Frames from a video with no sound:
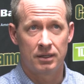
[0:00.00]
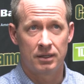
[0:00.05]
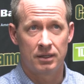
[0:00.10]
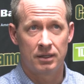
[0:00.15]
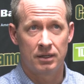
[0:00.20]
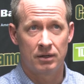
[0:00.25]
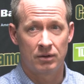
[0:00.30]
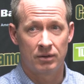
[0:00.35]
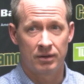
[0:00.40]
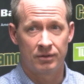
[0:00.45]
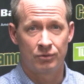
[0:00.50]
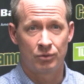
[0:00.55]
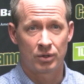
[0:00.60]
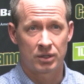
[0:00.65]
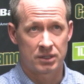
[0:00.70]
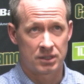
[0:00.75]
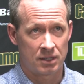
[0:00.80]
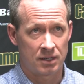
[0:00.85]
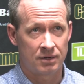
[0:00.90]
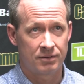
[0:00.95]
You know, they've
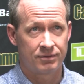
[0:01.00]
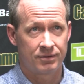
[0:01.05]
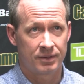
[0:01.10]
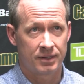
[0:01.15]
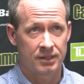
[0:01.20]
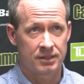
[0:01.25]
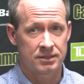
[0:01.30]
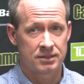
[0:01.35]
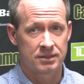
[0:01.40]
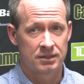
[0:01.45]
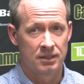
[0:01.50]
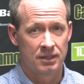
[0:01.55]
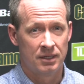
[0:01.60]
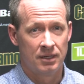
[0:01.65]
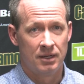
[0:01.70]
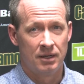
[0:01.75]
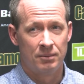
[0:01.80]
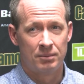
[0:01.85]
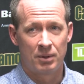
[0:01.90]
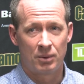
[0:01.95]
worked hard for this,
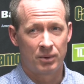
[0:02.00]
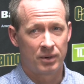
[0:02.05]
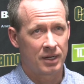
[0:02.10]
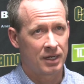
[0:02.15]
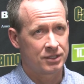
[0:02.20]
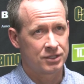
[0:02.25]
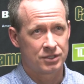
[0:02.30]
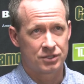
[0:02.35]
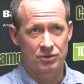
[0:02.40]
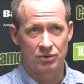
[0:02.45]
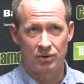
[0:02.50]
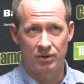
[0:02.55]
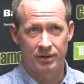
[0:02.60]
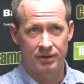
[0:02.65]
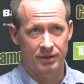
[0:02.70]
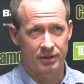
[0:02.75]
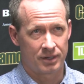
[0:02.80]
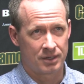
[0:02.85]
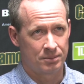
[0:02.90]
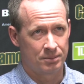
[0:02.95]
but we're not just going
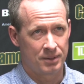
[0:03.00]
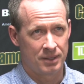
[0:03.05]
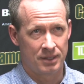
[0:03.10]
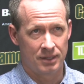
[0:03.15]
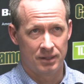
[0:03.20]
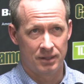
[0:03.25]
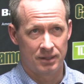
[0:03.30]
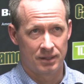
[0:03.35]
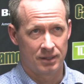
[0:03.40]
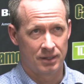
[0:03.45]
there to compete